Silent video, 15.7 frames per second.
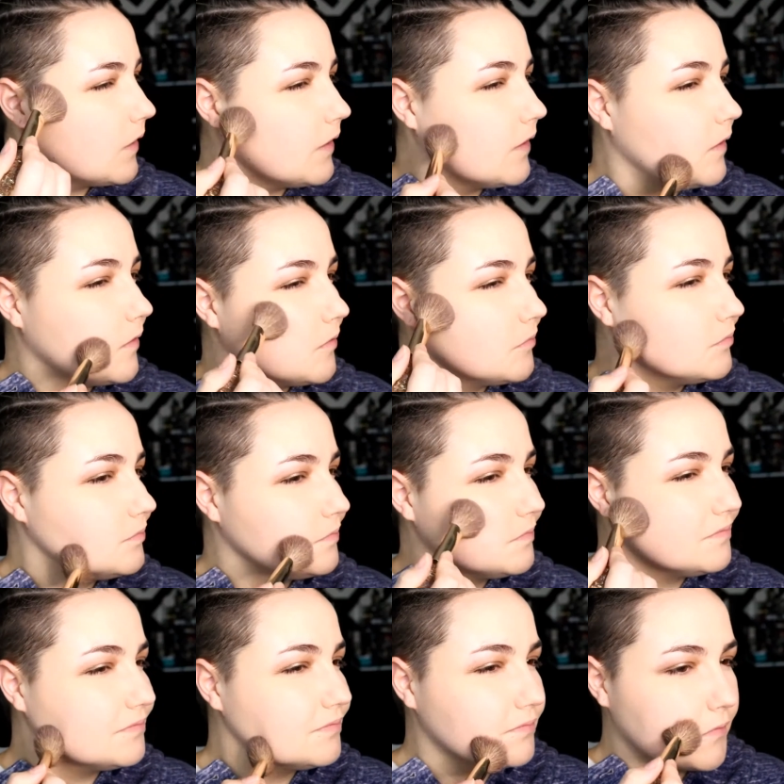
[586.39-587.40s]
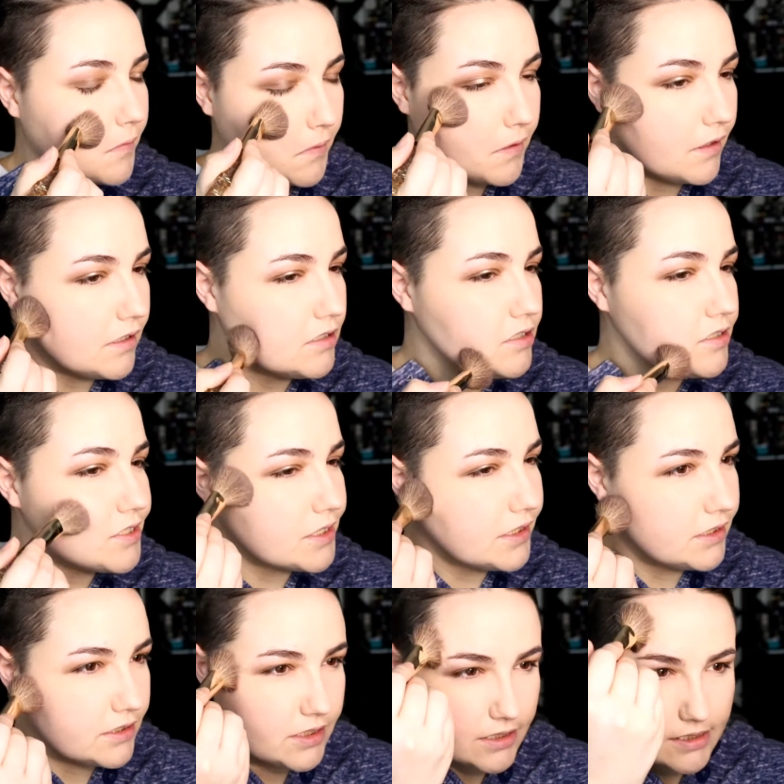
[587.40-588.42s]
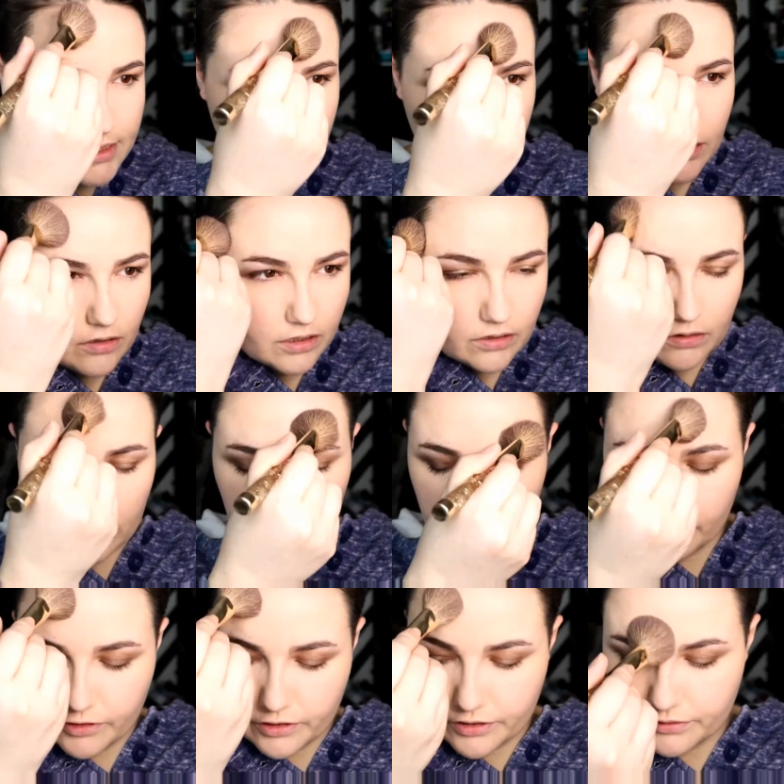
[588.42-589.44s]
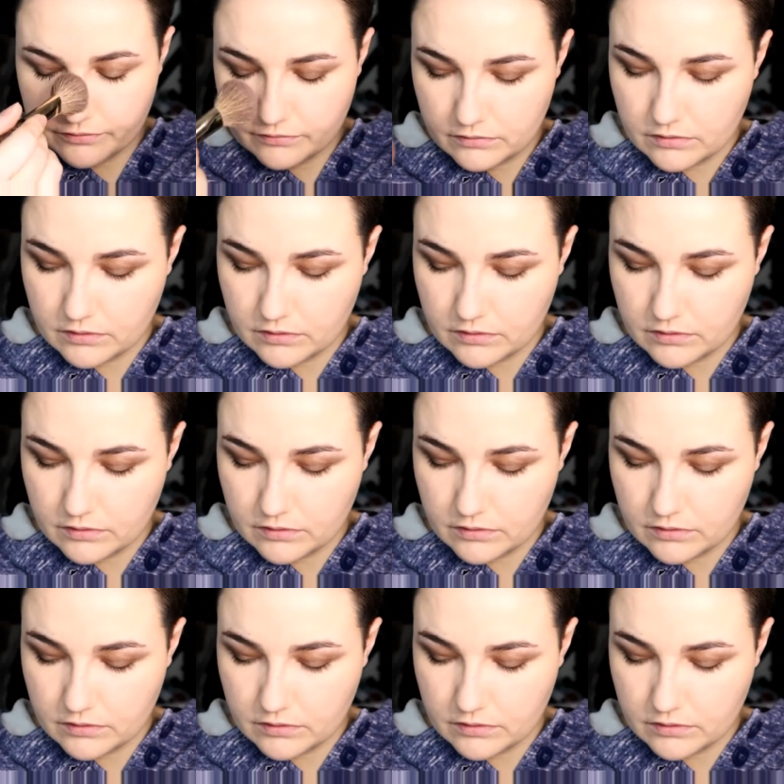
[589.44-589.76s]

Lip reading: And I just kind of dust that on all over.